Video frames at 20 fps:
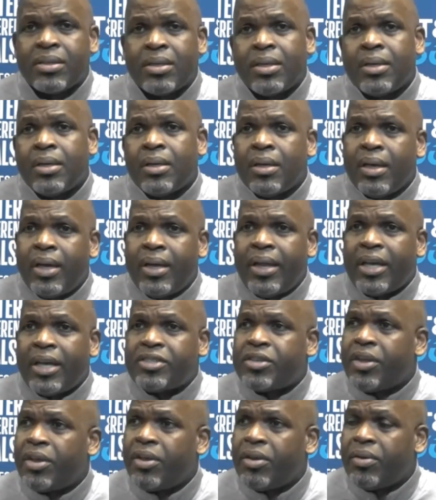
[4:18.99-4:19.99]
and
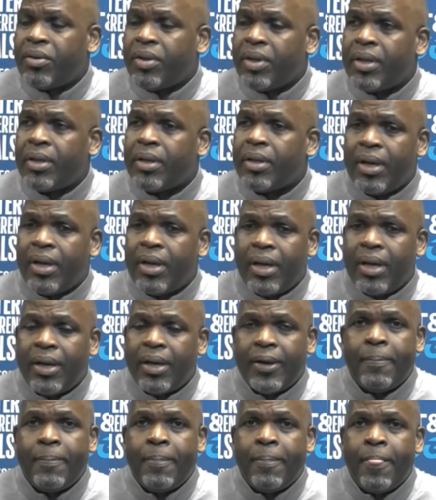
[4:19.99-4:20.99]
executing uh,
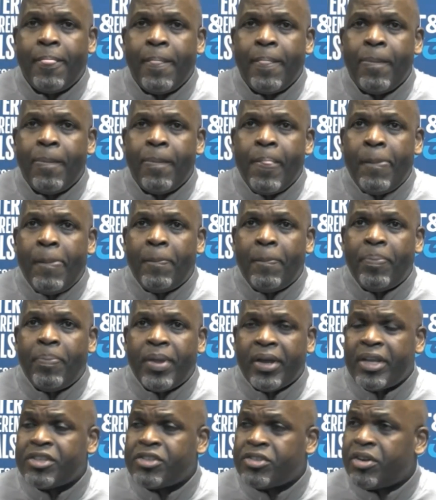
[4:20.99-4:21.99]

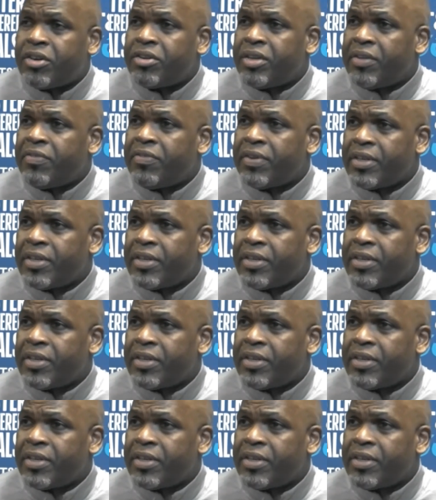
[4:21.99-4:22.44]
against their defense.